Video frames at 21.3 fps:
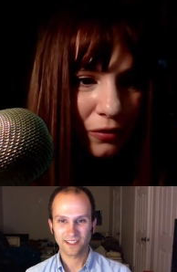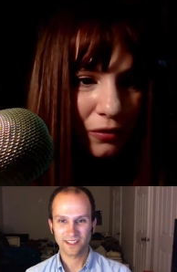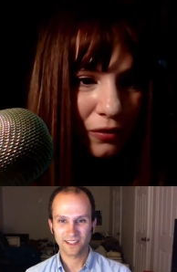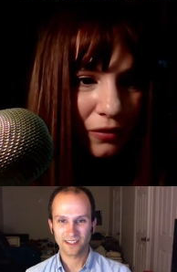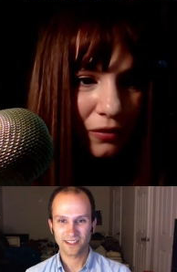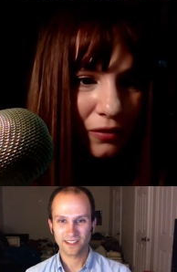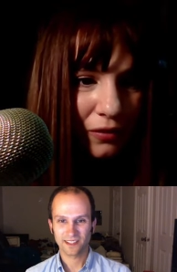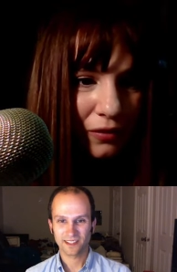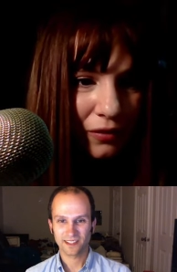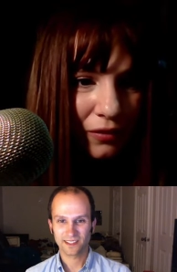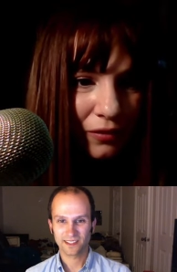
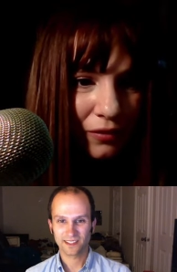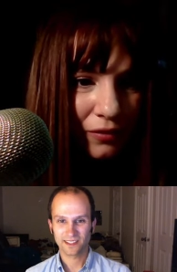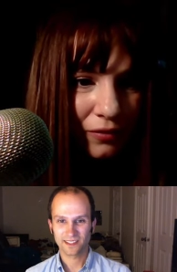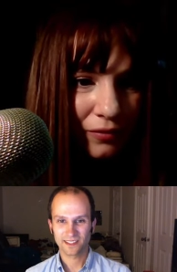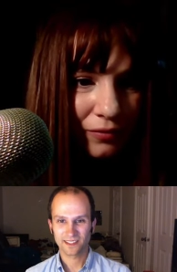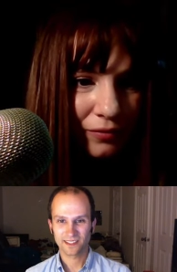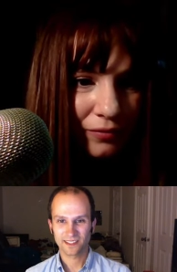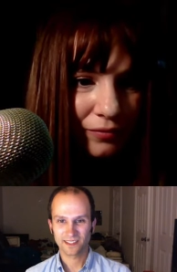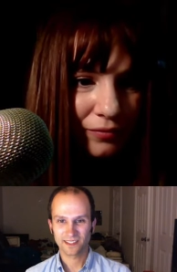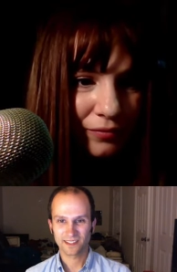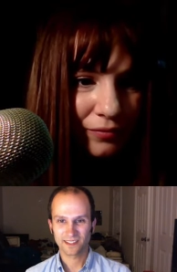
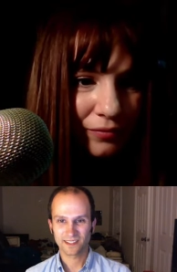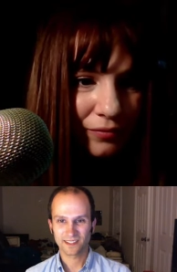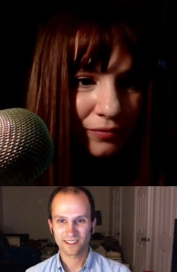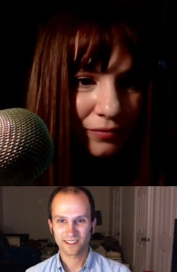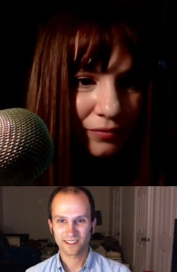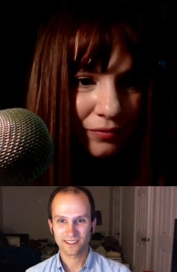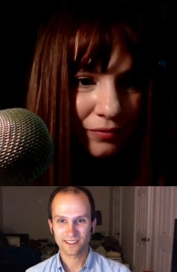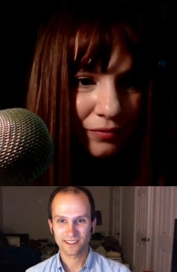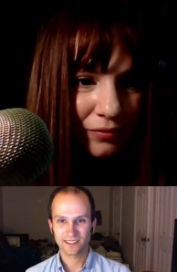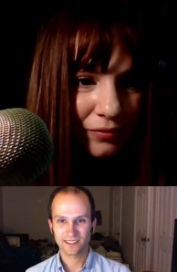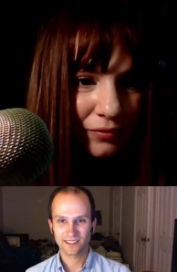
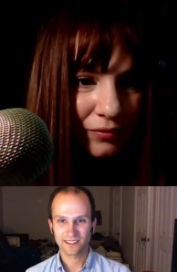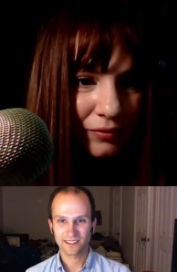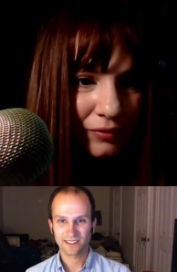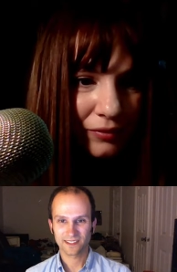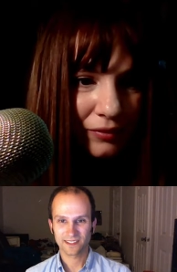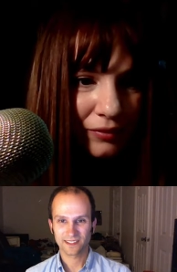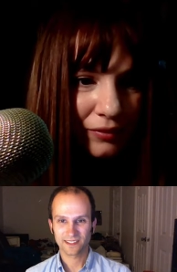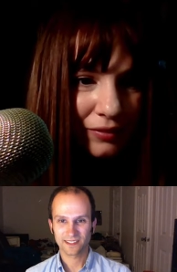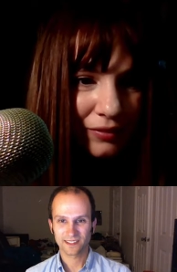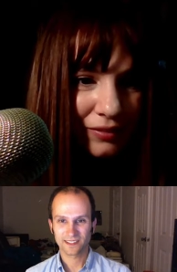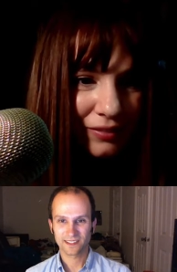
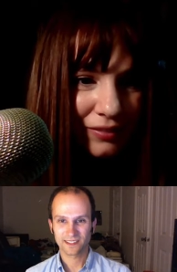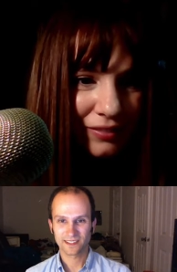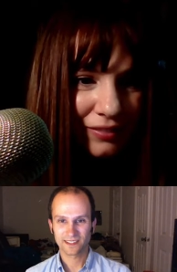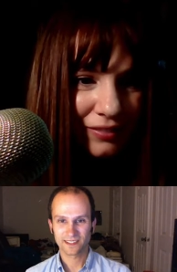Nothing is said.